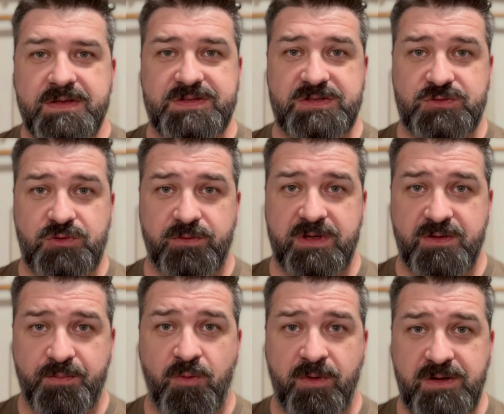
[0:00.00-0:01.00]
this is truly the
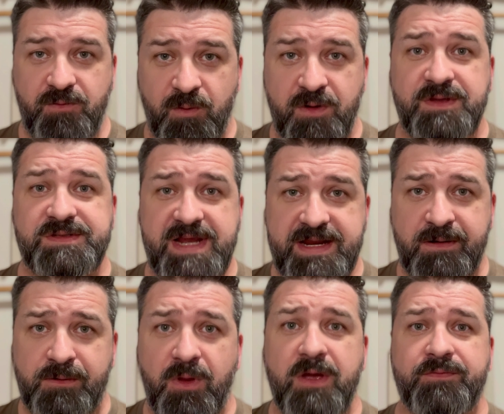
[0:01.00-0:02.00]
point where the
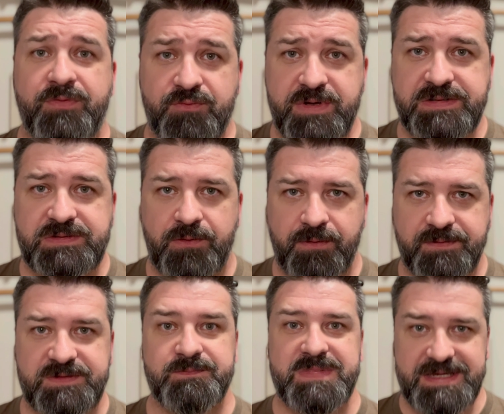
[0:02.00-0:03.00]
tale of three
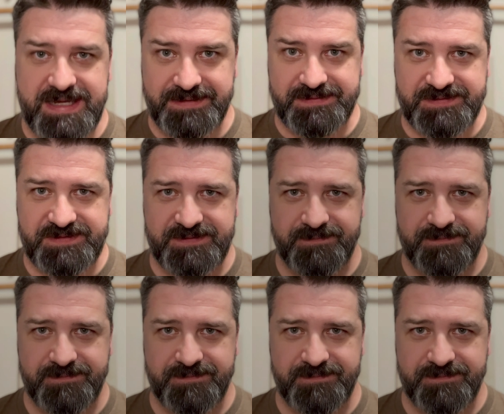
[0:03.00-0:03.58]
swords begins.